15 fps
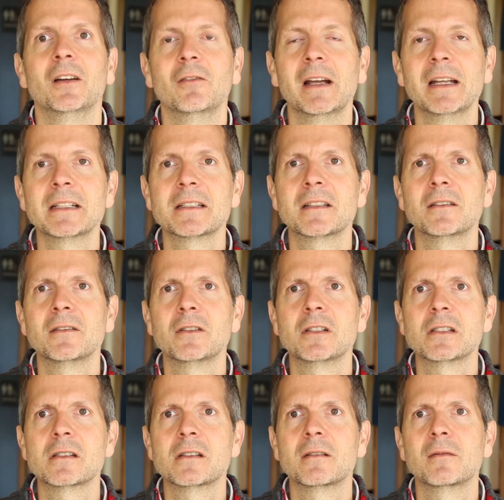right?
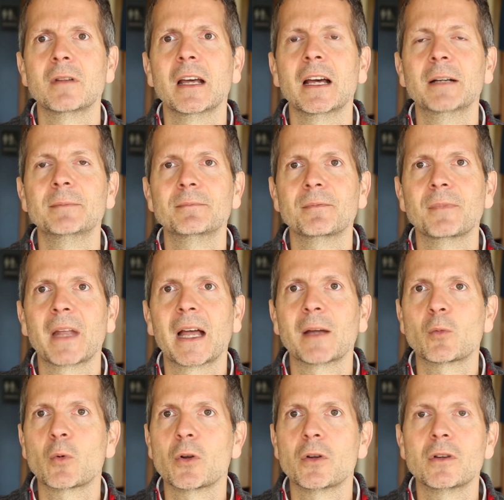I
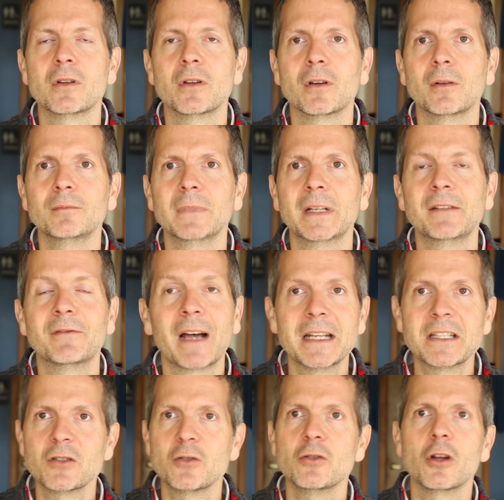would
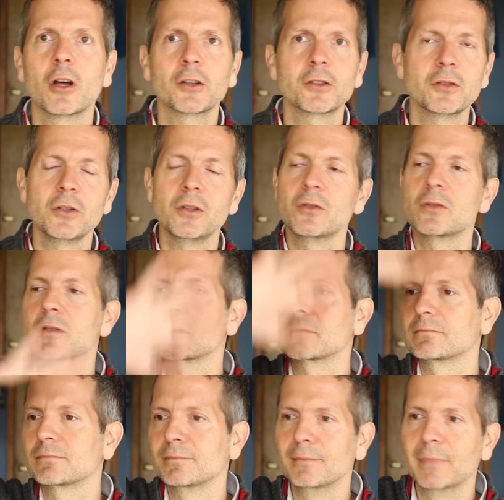invite you not to use
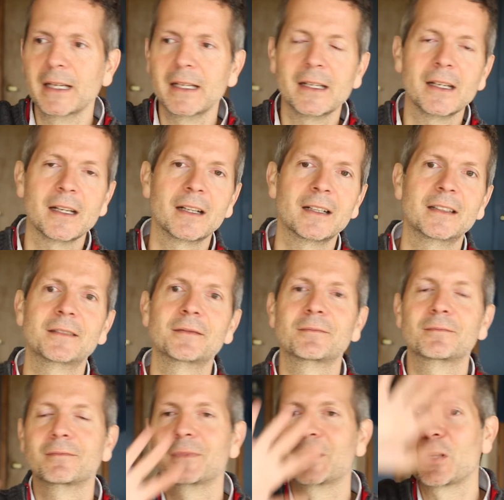big,
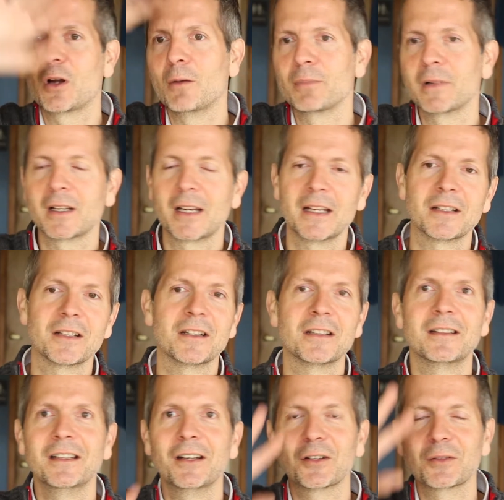
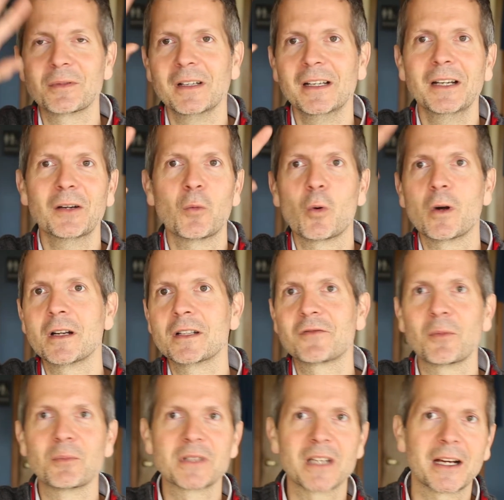complicated, you know, words
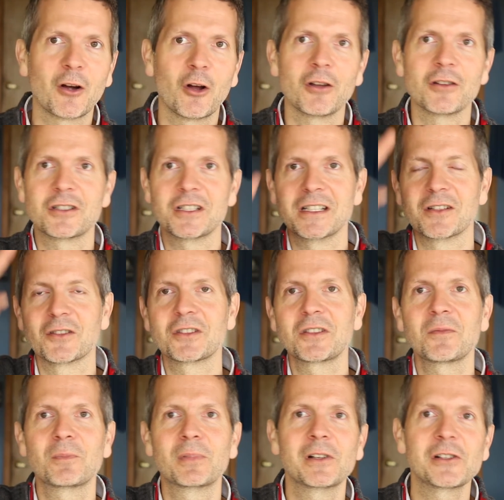from psychology or
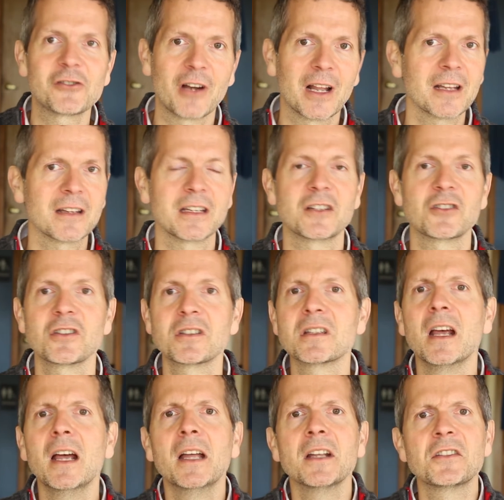spirituality.
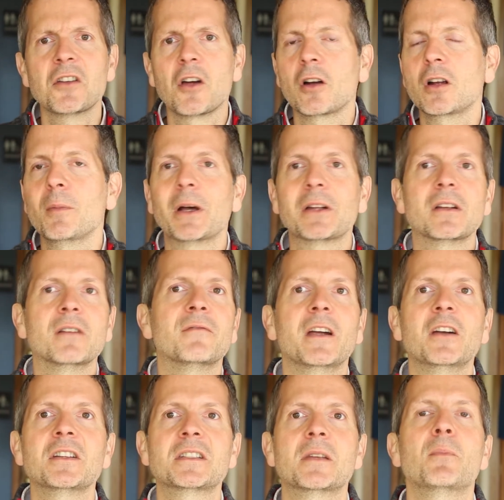Just talk about it in
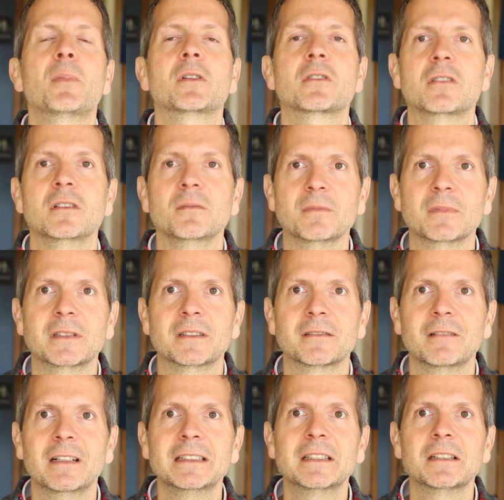very simple terms,
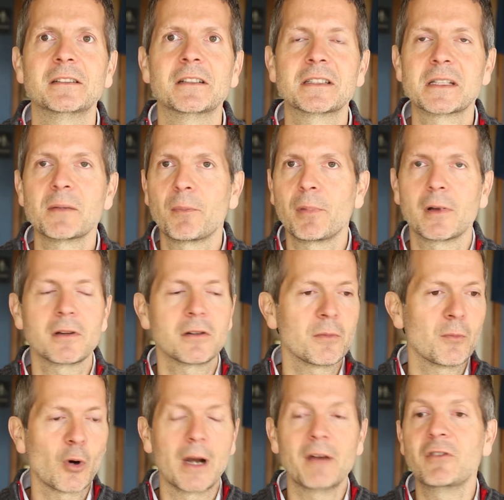right? The simpler, the
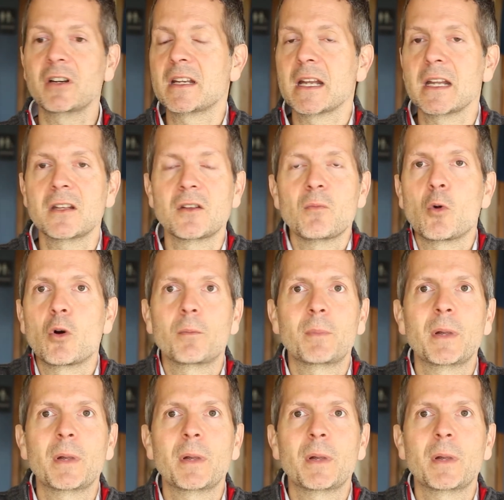more everyday, the more